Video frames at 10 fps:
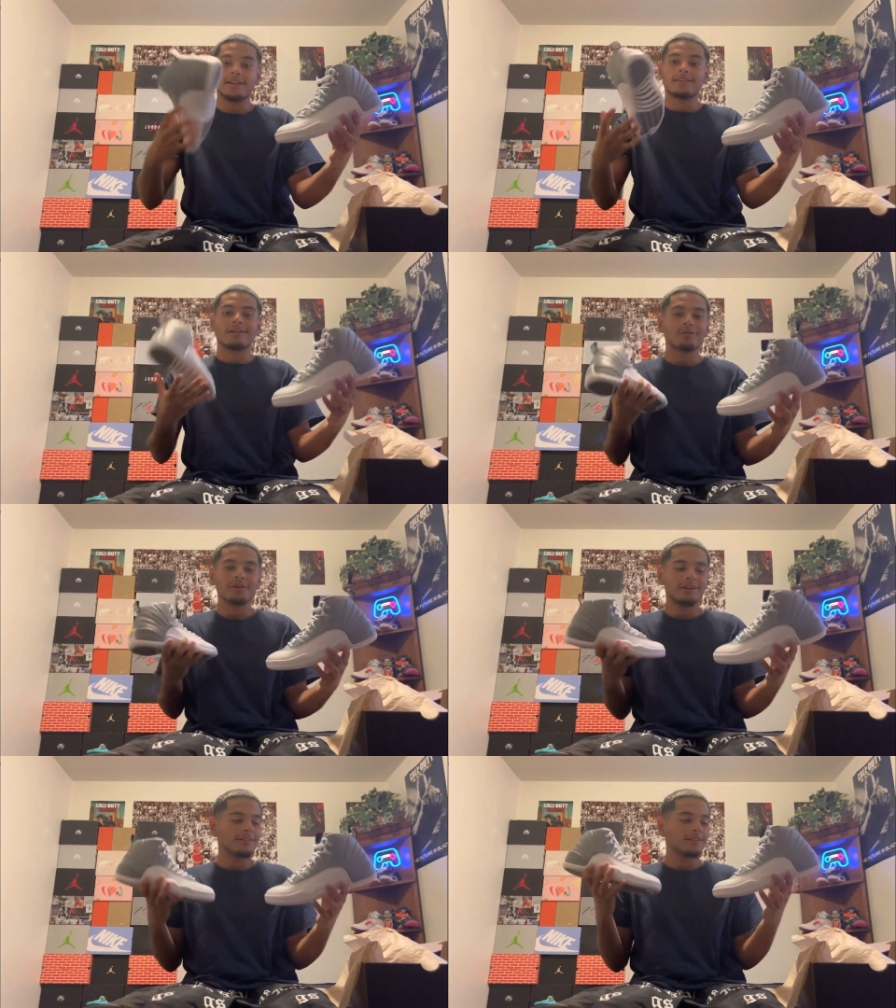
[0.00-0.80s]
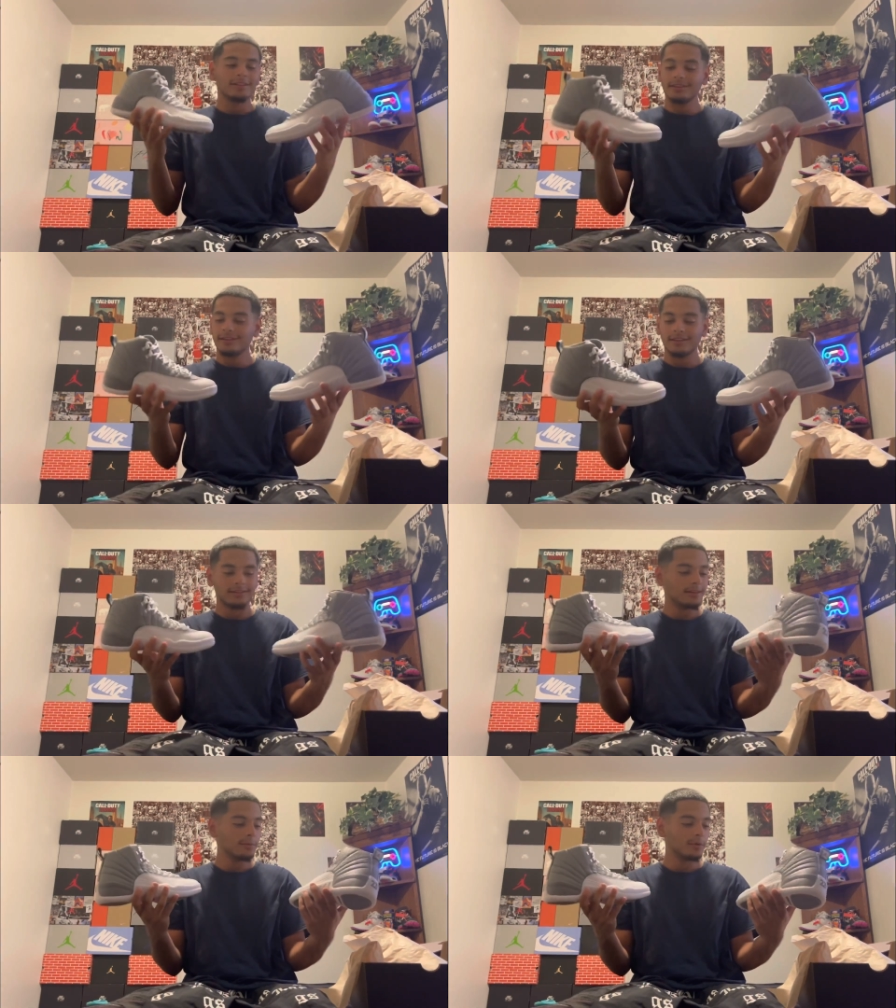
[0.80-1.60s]
as always, and hit that
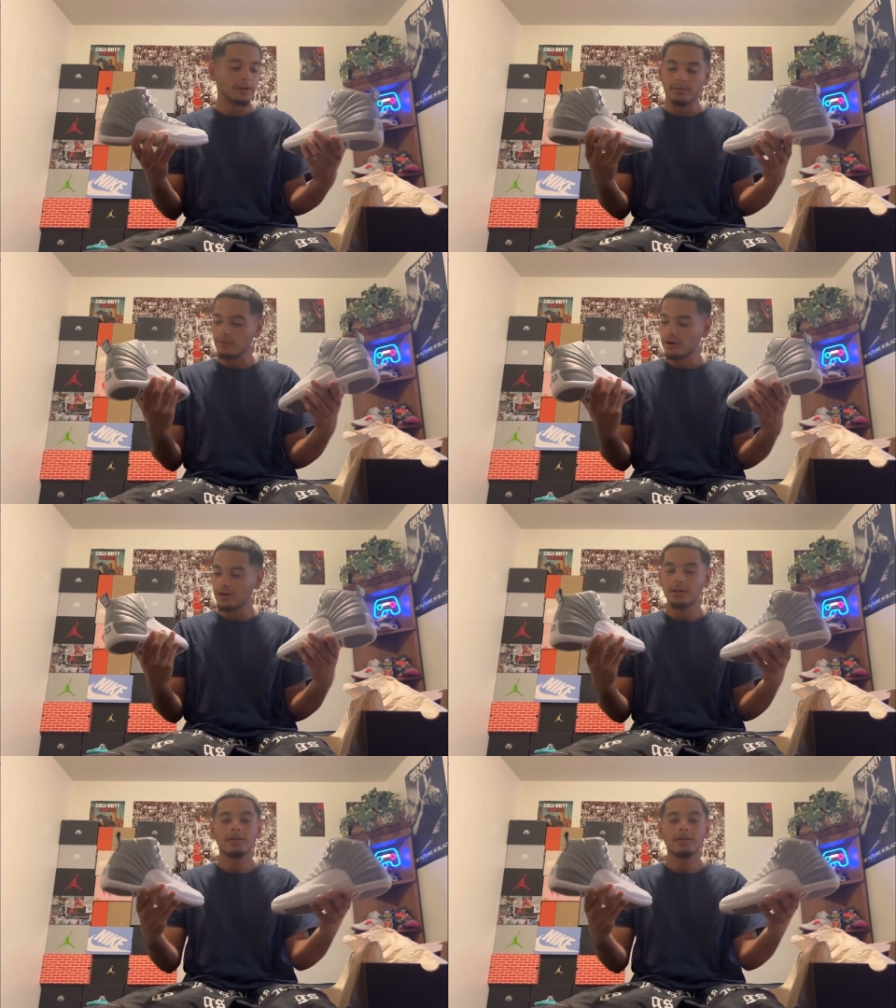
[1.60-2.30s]
sub button, bro.